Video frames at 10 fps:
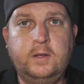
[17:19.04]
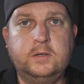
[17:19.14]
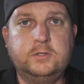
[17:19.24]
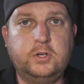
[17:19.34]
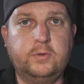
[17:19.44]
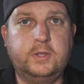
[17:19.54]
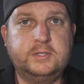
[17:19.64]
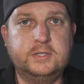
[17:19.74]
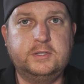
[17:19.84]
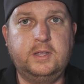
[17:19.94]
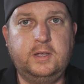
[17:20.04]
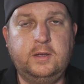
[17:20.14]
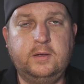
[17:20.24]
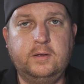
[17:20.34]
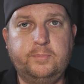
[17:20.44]
So this is
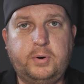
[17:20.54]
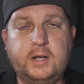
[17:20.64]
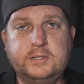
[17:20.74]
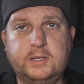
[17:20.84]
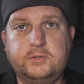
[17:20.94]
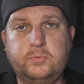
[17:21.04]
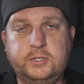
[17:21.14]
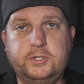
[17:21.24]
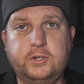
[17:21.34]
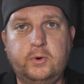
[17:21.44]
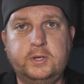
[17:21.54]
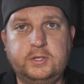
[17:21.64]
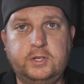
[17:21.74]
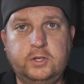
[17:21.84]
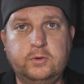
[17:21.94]
the process which you're going
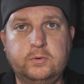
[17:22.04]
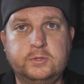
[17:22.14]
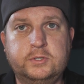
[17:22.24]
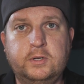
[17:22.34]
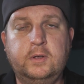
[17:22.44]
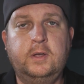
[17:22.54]
to use,